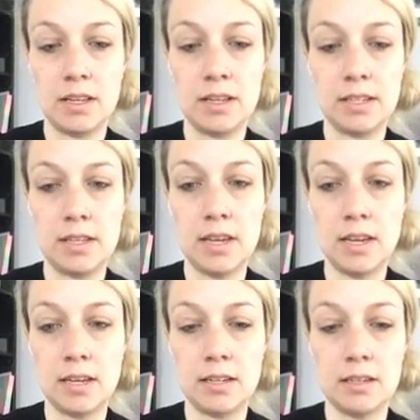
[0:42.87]
Let's
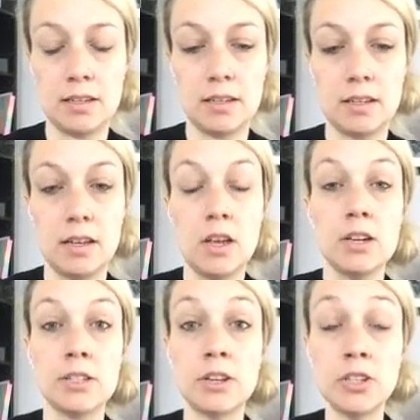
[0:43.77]
see.
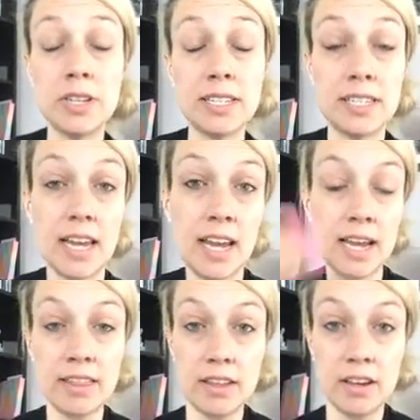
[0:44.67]
So as you can see
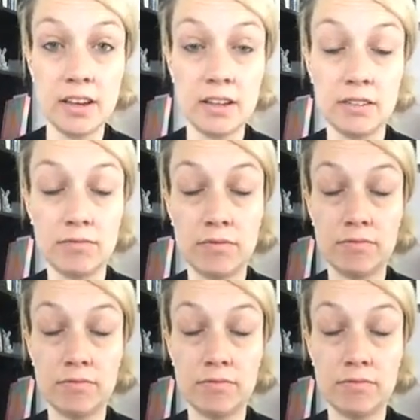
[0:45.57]
in the